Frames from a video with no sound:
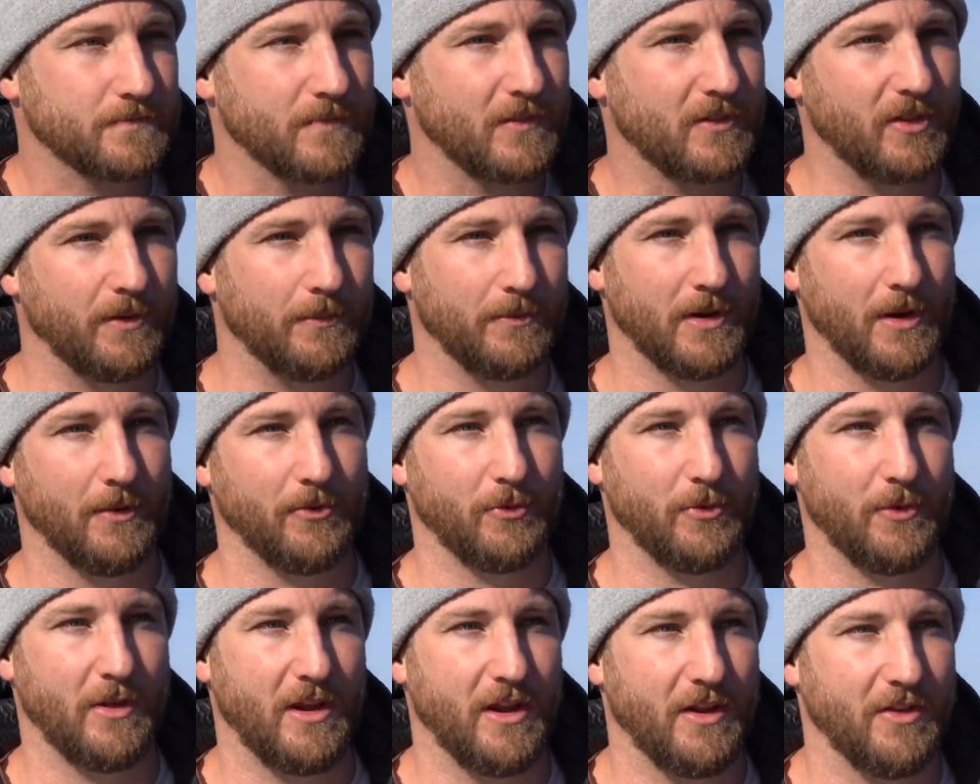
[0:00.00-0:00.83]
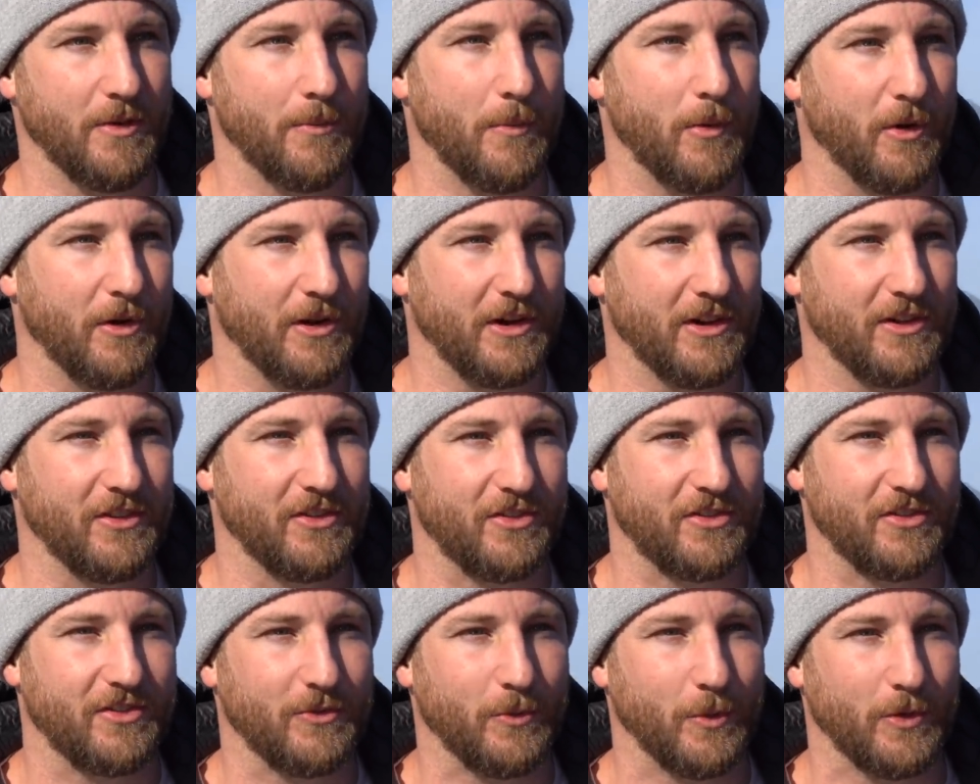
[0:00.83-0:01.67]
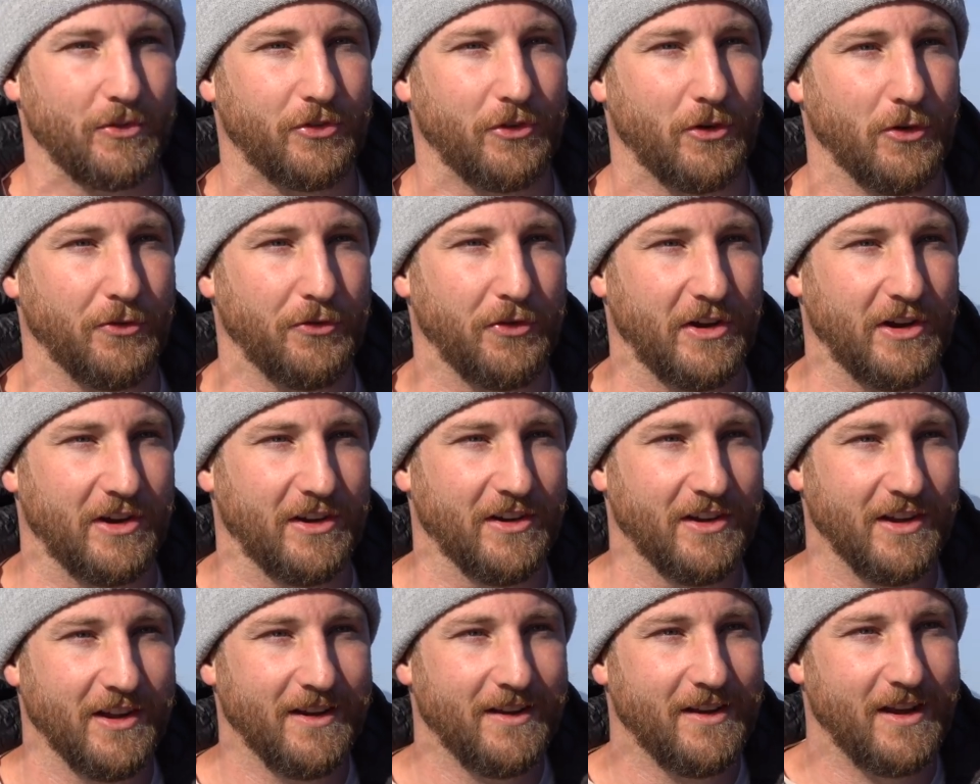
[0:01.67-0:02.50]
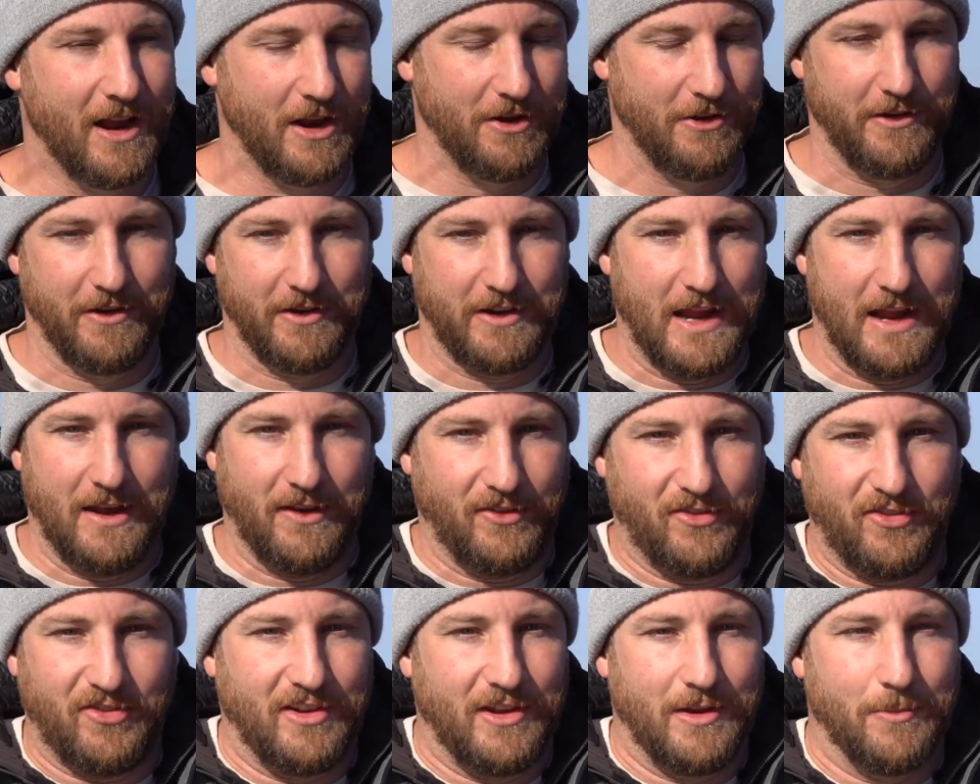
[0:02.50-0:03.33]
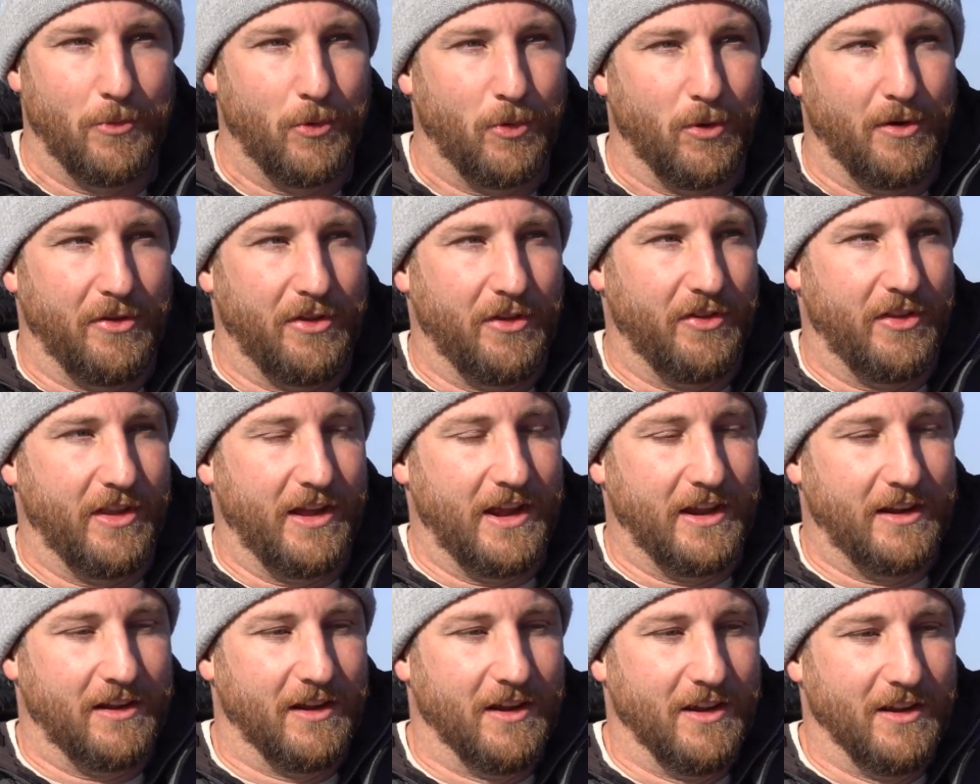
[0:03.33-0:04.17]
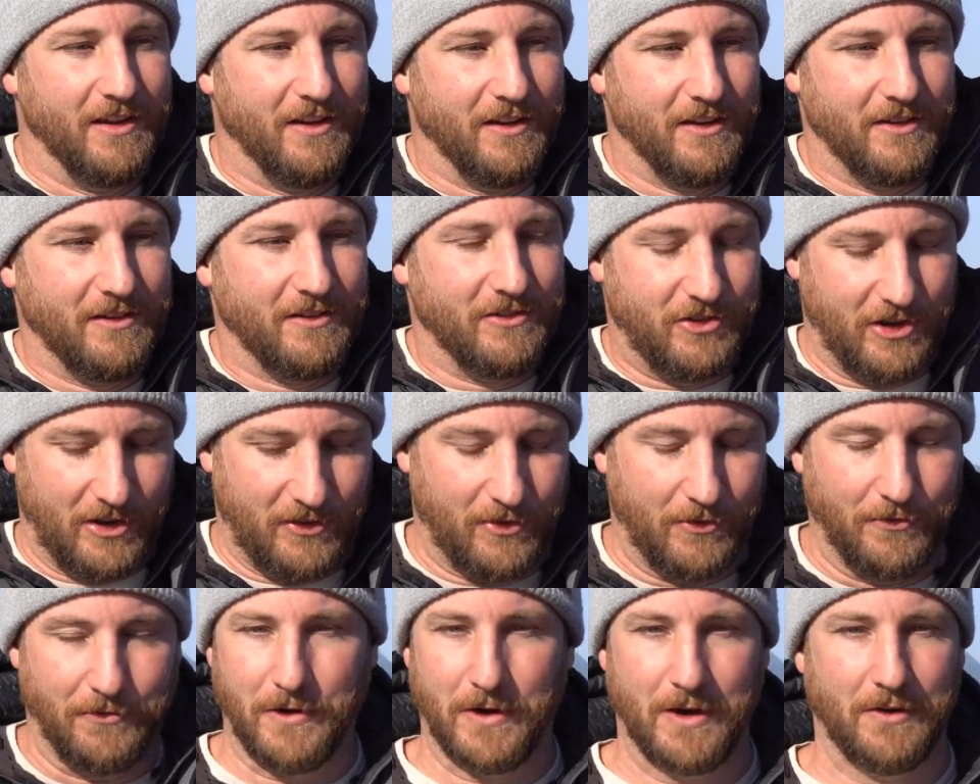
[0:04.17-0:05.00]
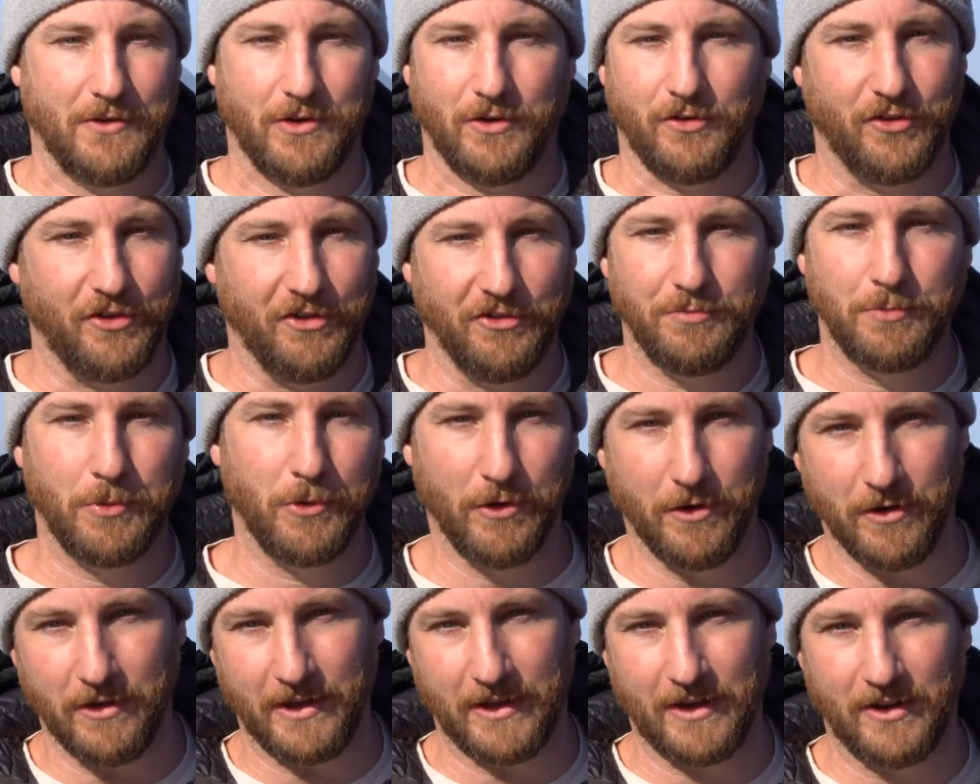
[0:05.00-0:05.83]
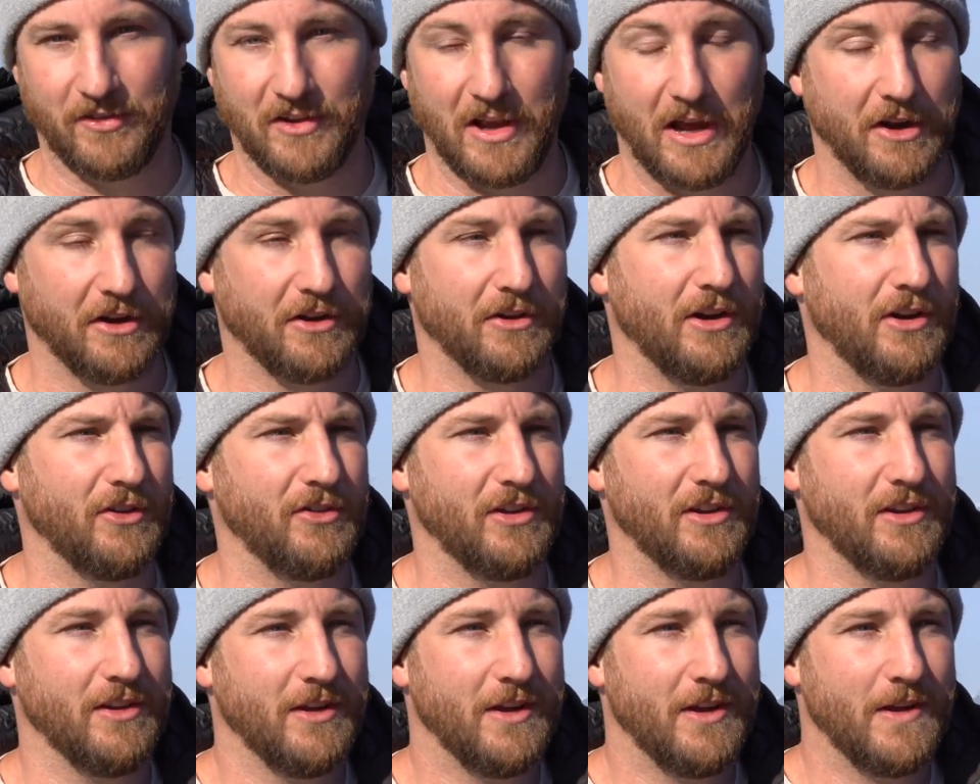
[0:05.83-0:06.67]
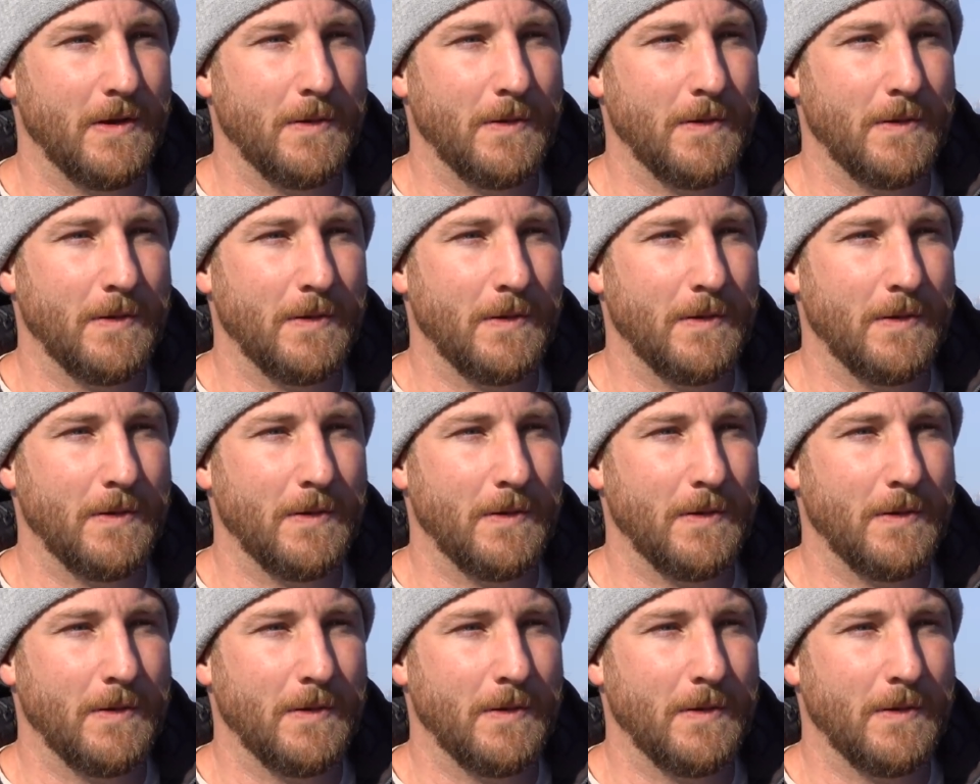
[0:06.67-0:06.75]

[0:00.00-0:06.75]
Sometimes in the mornings we're surfing and you can't see more than like just in front of your surfboard. Like it's kind of crazy.